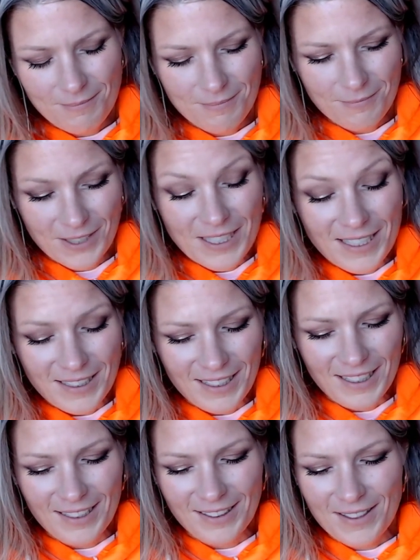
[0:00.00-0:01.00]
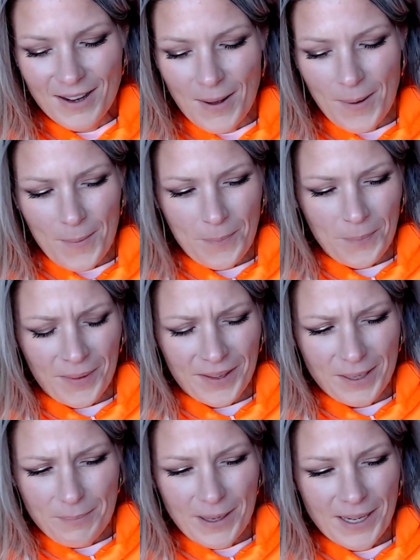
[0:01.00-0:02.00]
recently, and
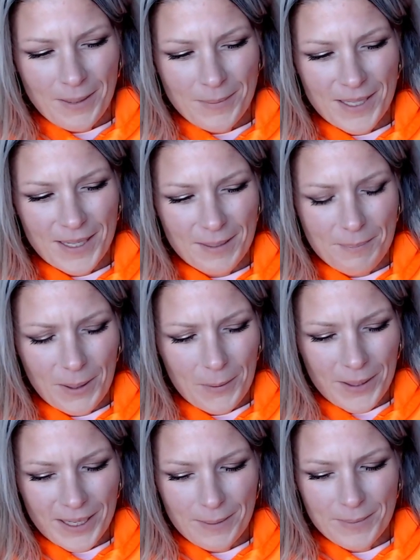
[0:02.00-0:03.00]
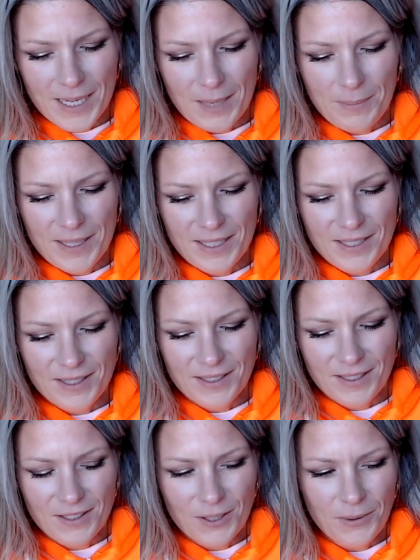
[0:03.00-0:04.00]
like Bitcoin comes up, and it's
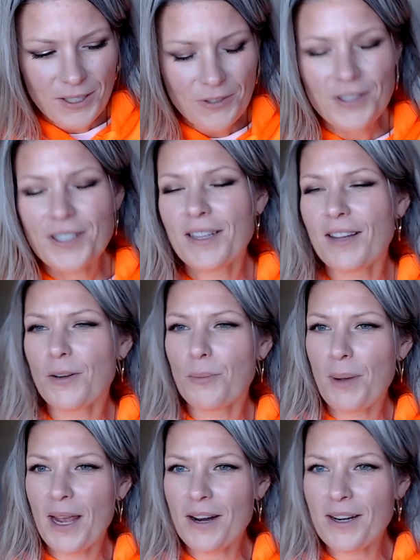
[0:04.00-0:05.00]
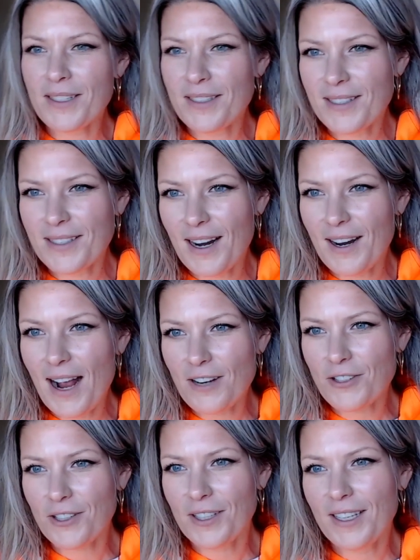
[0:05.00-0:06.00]
so interesting that their parents are
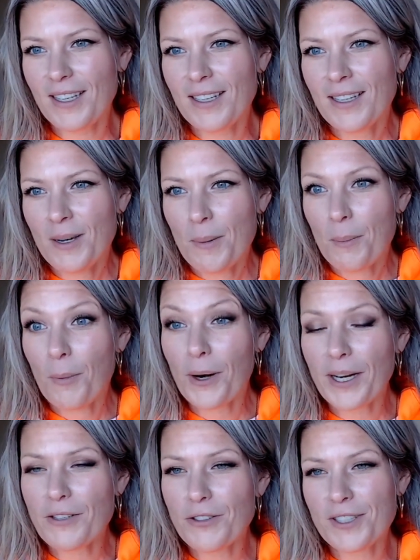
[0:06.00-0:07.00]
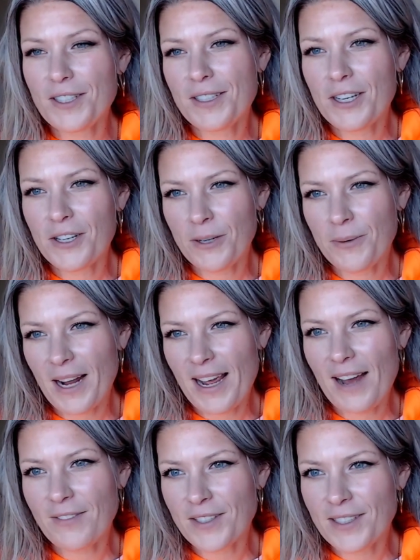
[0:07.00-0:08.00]
actually more interested in hearing what I
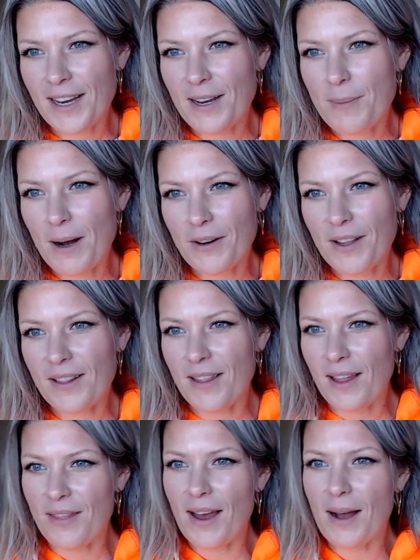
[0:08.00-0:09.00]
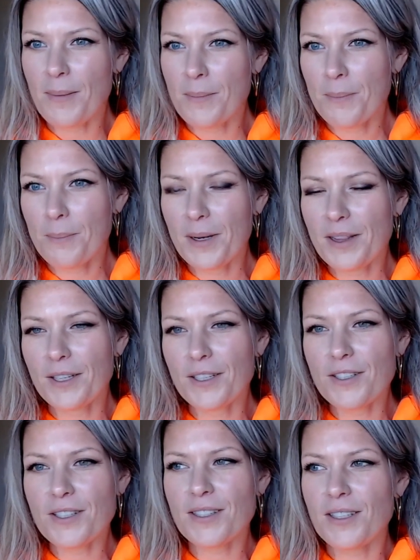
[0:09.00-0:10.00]
have to say about it than them. But
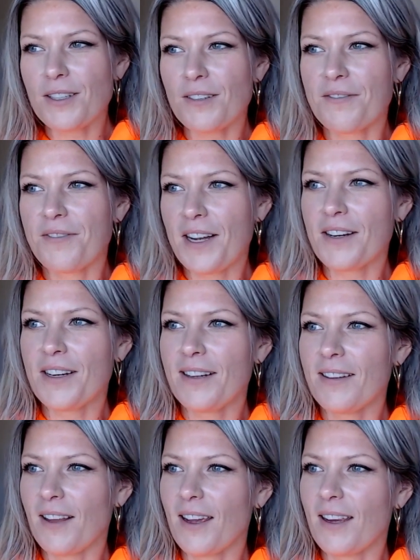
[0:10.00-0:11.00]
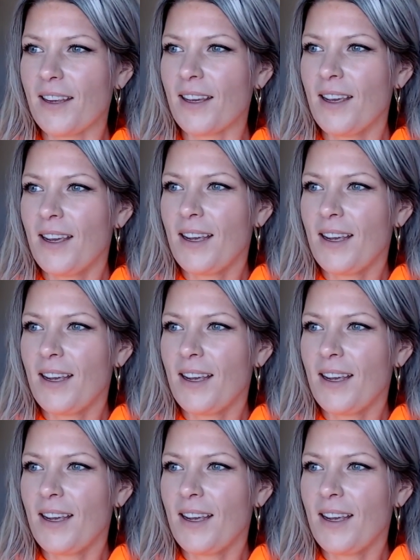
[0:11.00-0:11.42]
they're just in their very like